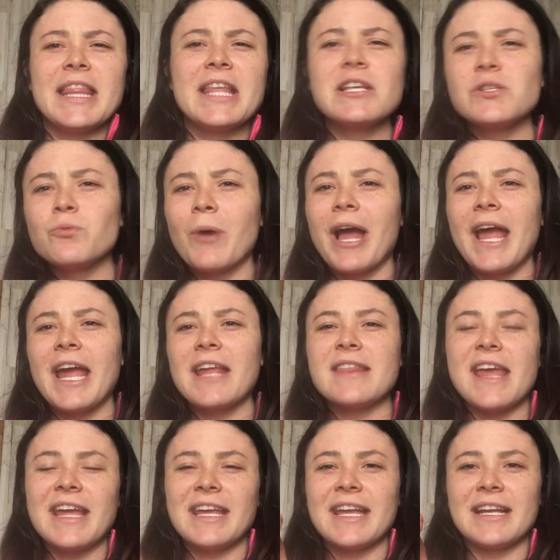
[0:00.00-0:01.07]
This way,
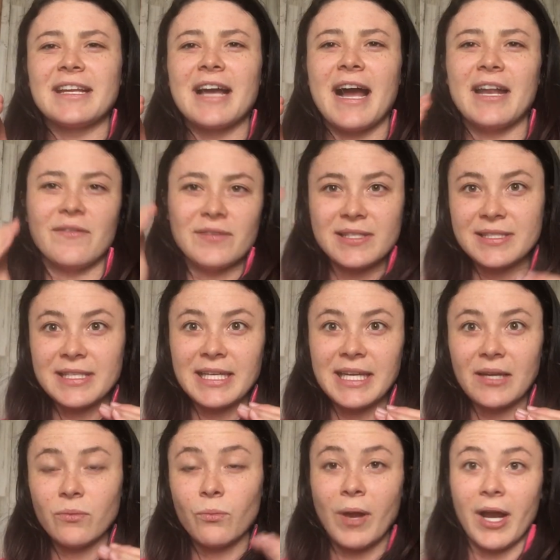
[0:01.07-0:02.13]
they can kind of
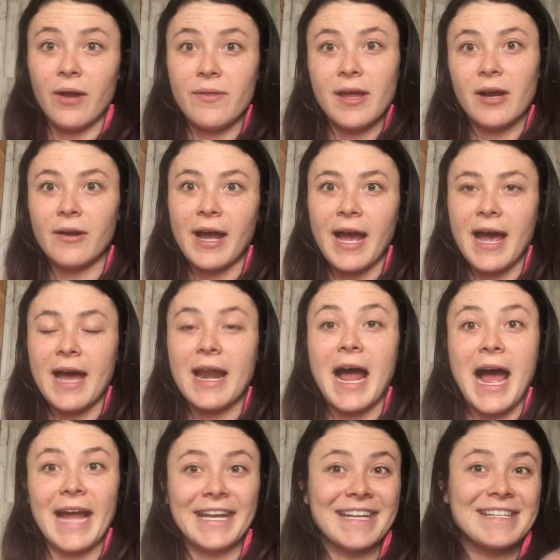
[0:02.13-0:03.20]
see where they're at.
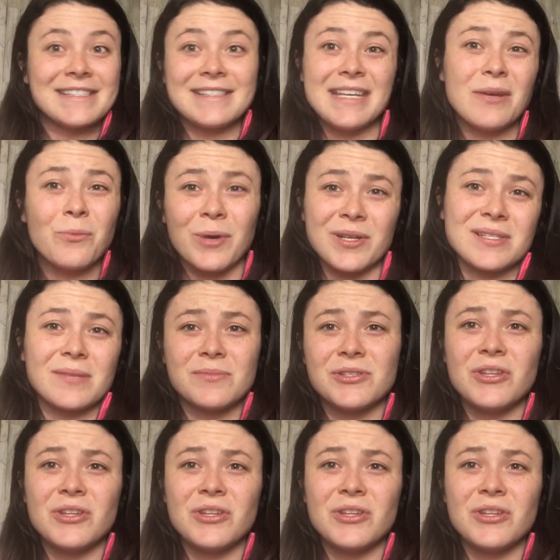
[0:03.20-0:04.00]
I can see where some